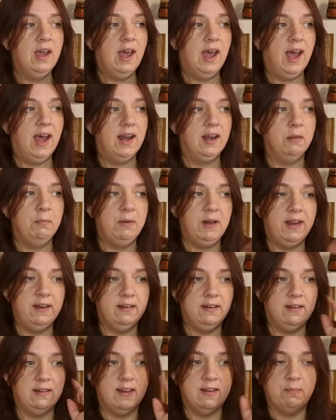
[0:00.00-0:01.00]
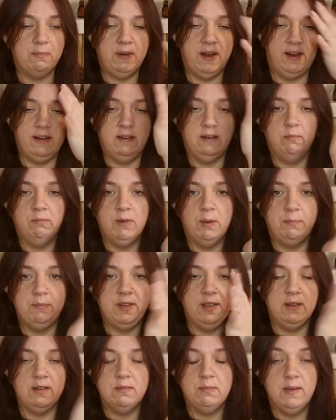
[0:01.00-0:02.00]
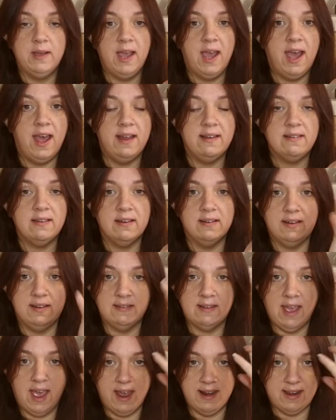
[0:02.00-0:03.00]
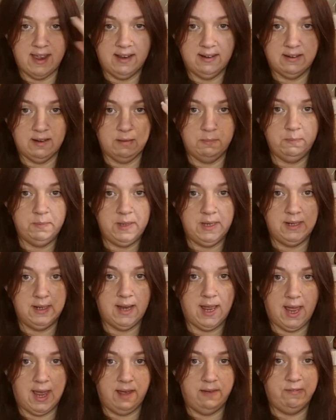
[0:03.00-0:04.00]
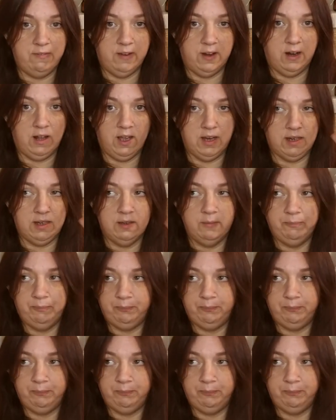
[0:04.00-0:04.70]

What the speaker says: And I blended this blend and rubbed it into my head. And this headache that had been there for like,